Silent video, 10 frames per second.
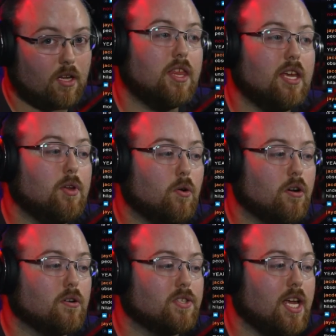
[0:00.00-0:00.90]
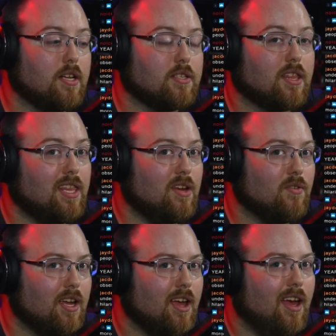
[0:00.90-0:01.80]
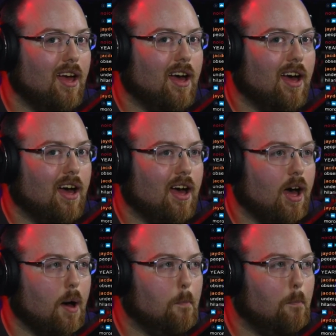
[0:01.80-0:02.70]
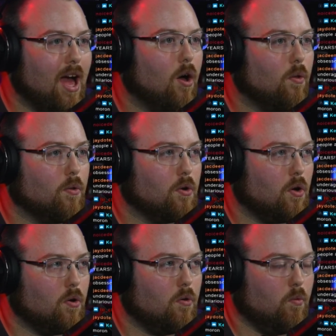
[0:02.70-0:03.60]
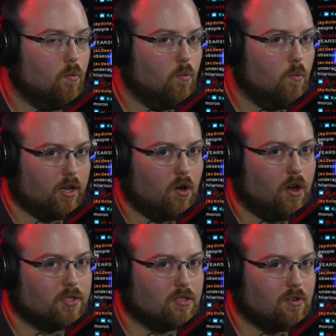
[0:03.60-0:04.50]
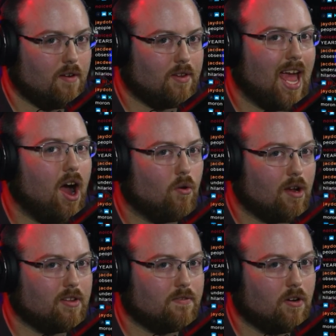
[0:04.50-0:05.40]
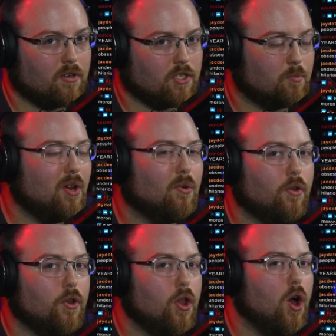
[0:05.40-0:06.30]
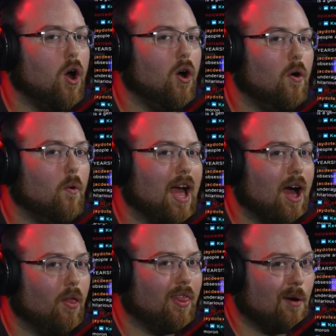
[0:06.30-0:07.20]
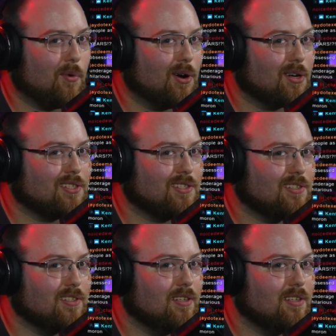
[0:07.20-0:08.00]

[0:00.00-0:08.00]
The thing we don't understand is the theory about what causes gravity, how gravity functions. We don't know how that works.